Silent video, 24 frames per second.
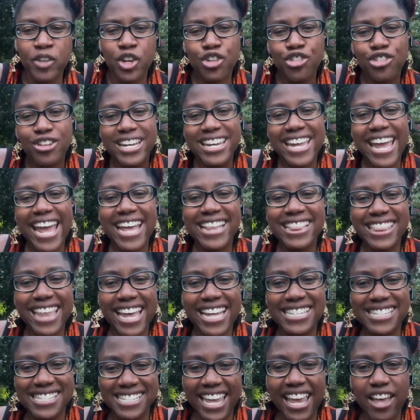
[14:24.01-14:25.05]
Create
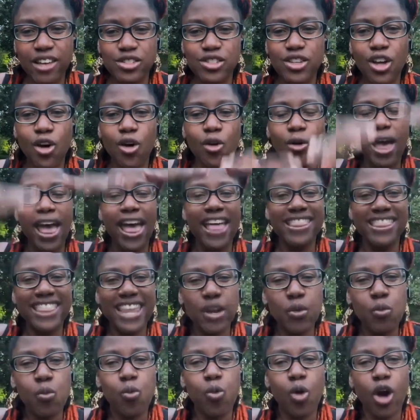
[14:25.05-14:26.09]
that sales goal,
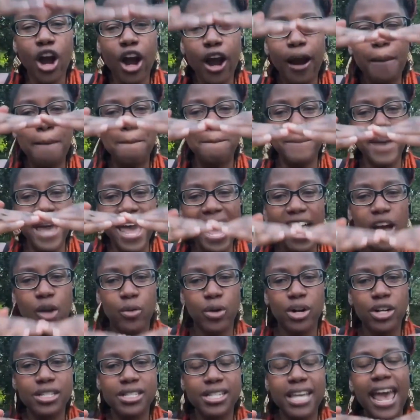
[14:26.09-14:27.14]
then work
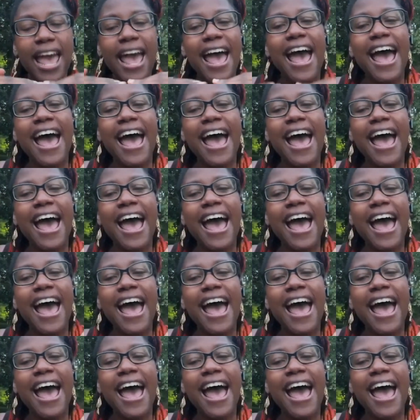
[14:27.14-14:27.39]
backwards.